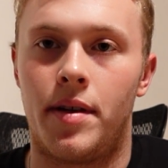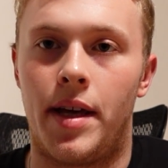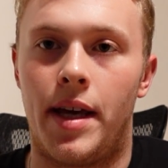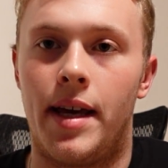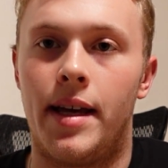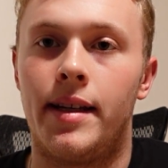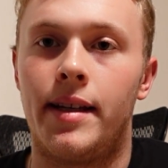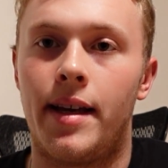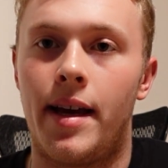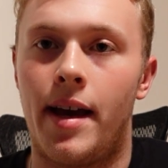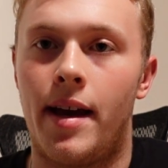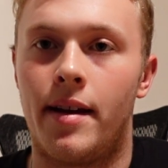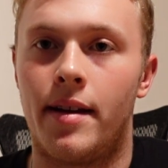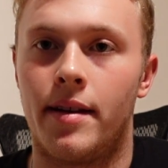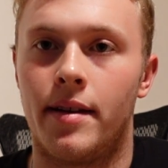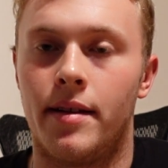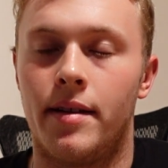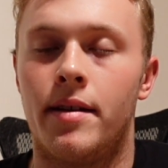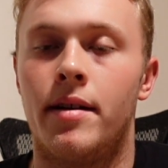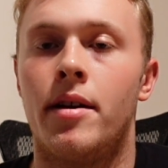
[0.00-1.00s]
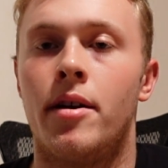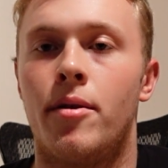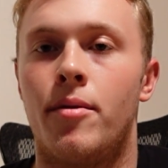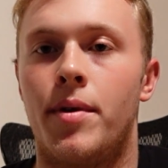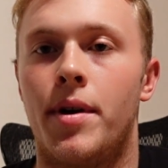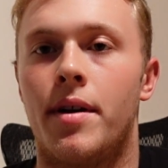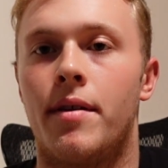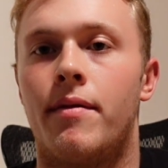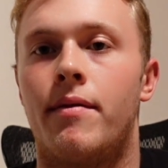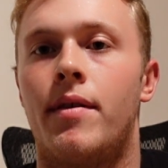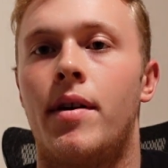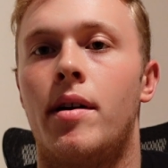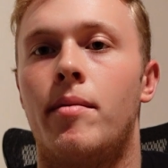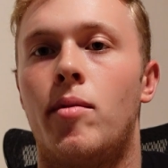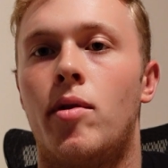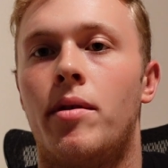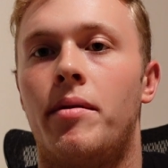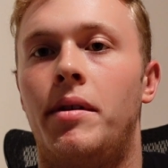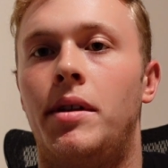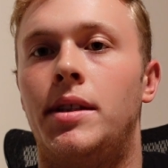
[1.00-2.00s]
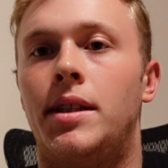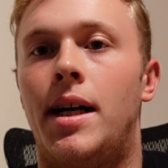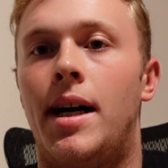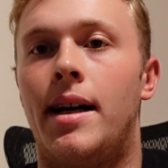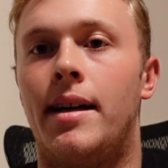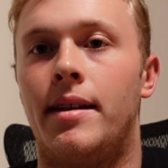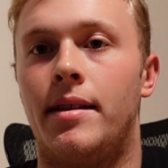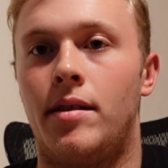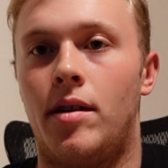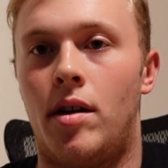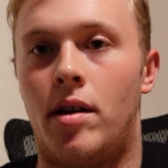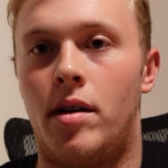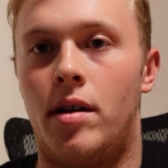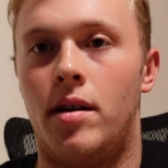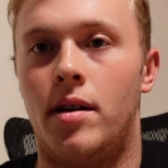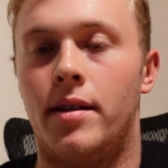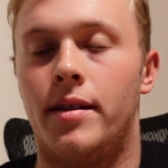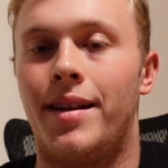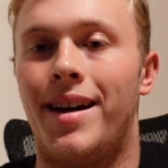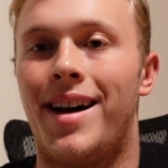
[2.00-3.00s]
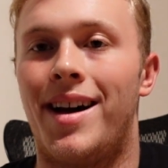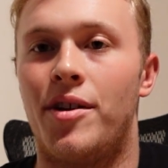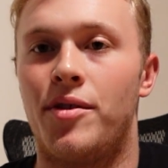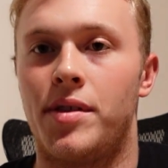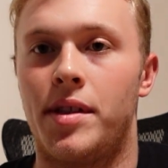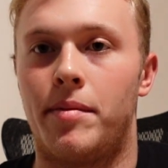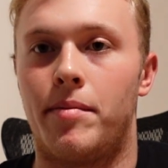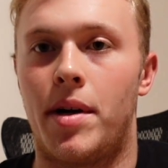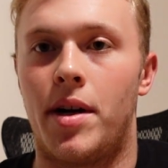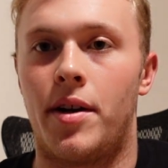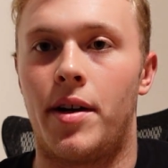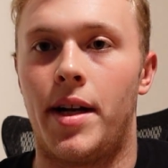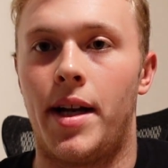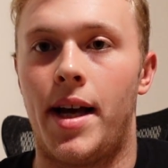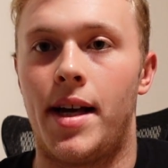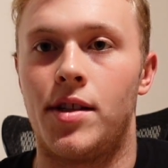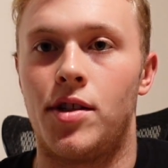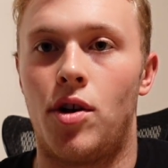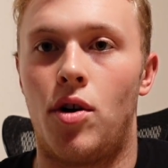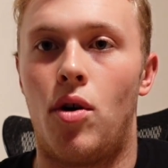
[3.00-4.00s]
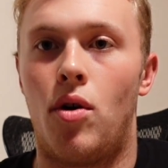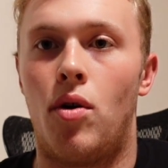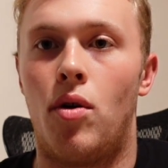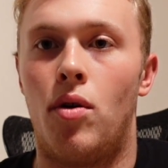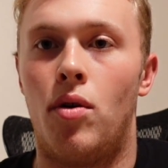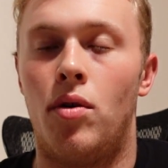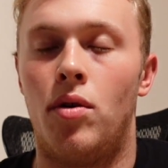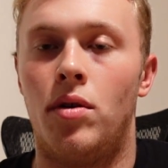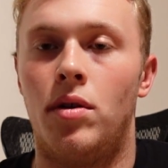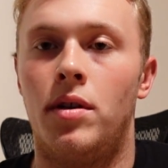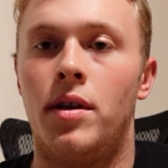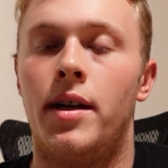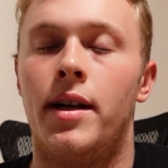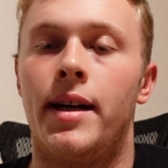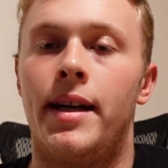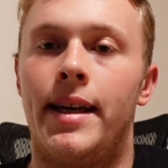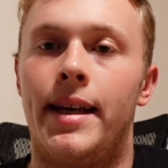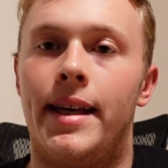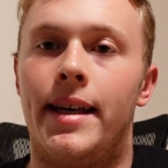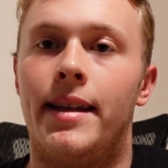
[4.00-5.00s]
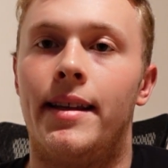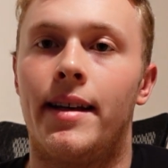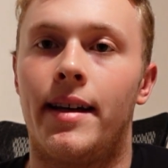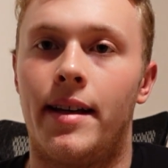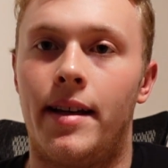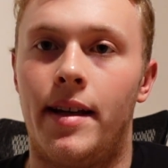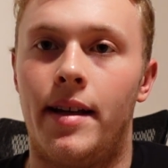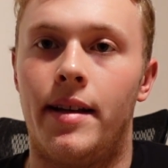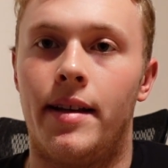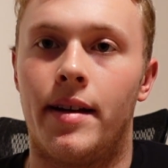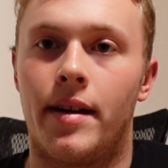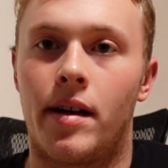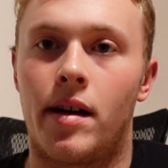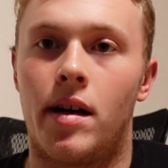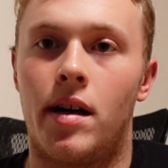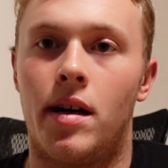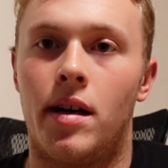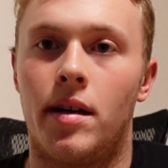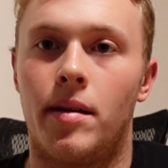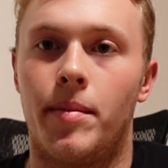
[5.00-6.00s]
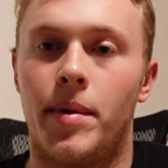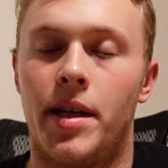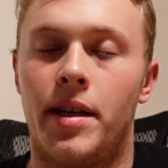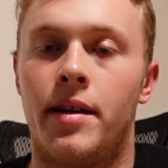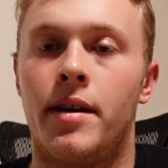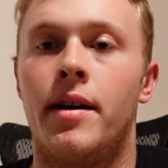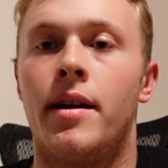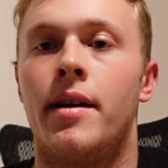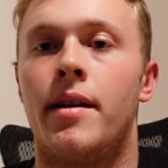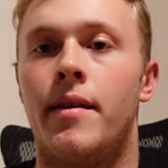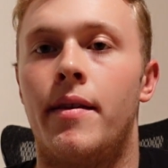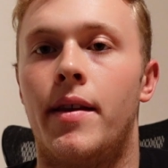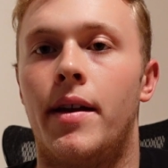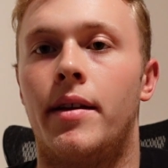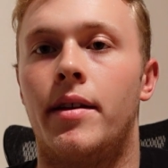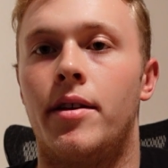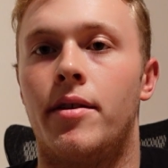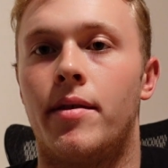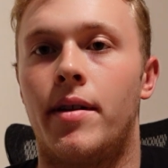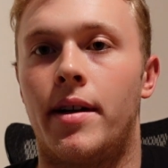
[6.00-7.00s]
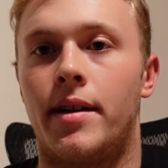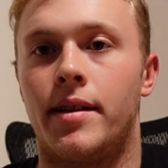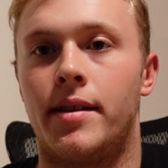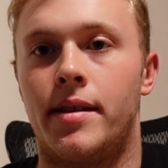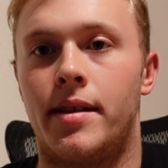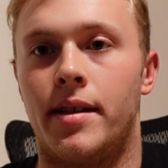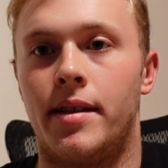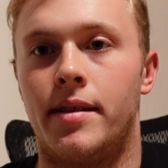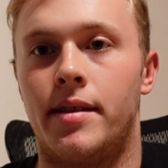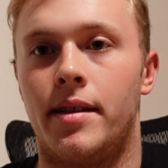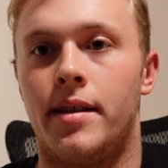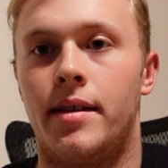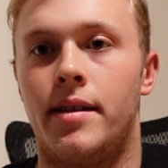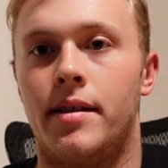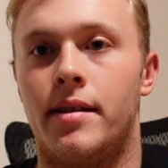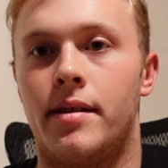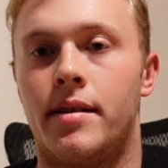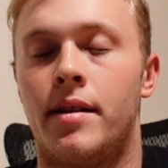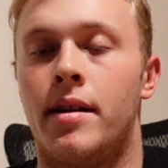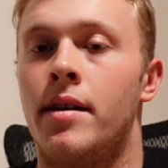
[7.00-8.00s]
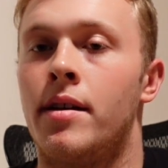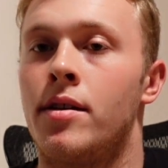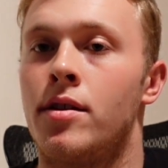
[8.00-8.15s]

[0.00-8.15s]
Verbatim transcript: In Canada, we are far more reliant on the housing market as a whole in the Canadian economy than the United States is.